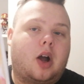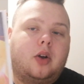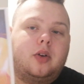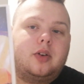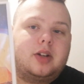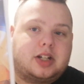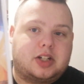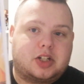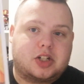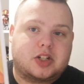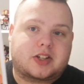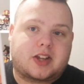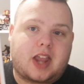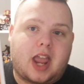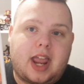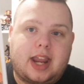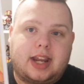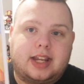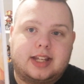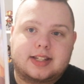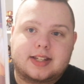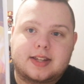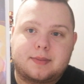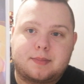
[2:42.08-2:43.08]
only just
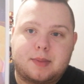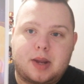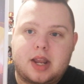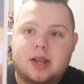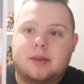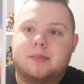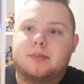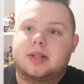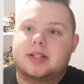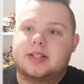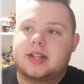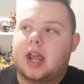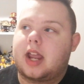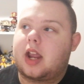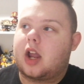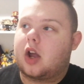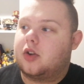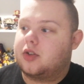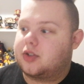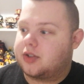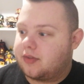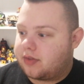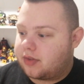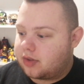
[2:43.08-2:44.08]
getting into the meat and
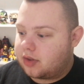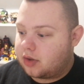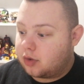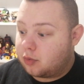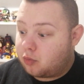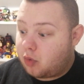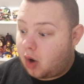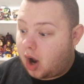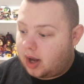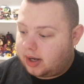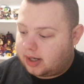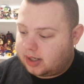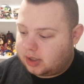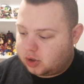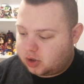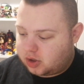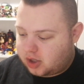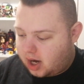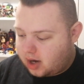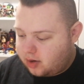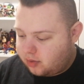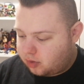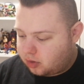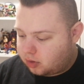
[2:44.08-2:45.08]
potatoes of the run in
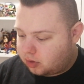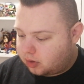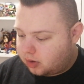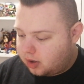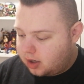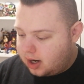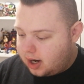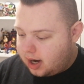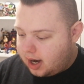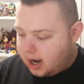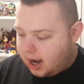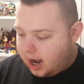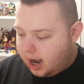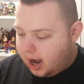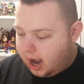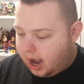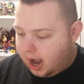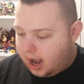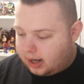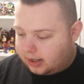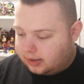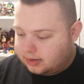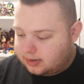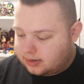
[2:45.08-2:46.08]
general,
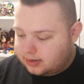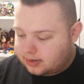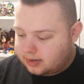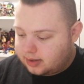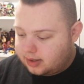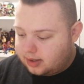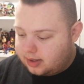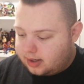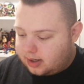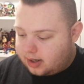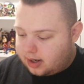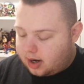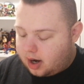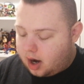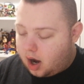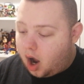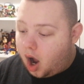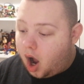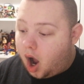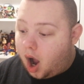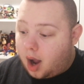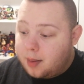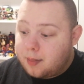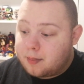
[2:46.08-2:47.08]
and
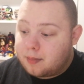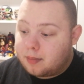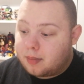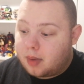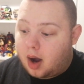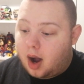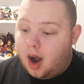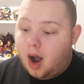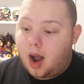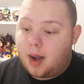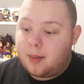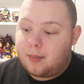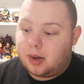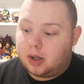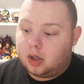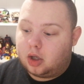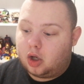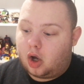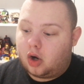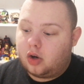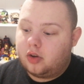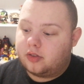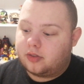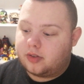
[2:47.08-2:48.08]
I'm
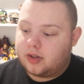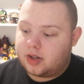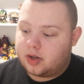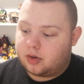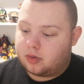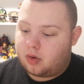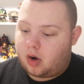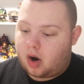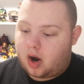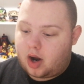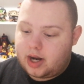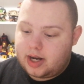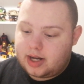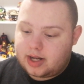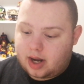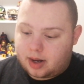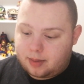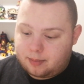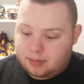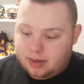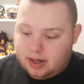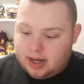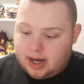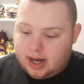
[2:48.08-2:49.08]
along for the ride.
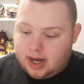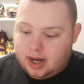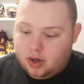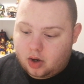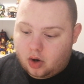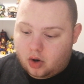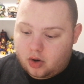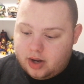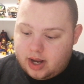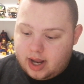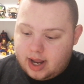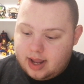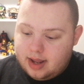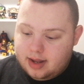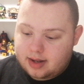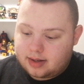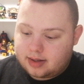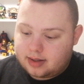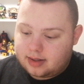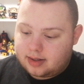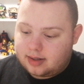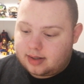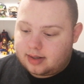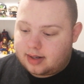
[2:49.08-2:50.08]
I'm in on it
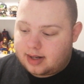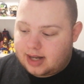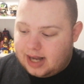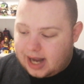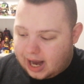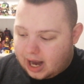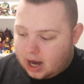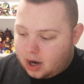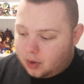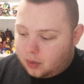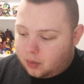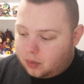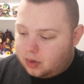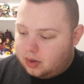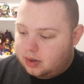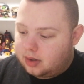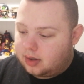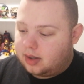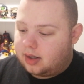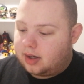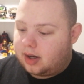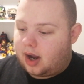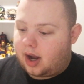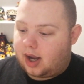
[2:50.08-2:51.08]
now.
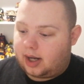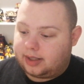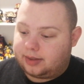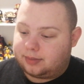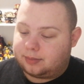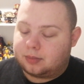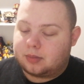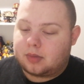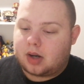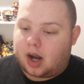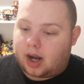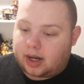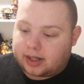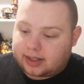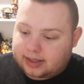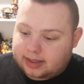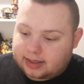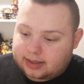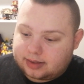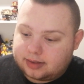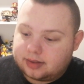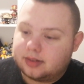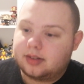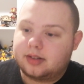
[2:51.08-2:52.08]
I
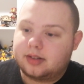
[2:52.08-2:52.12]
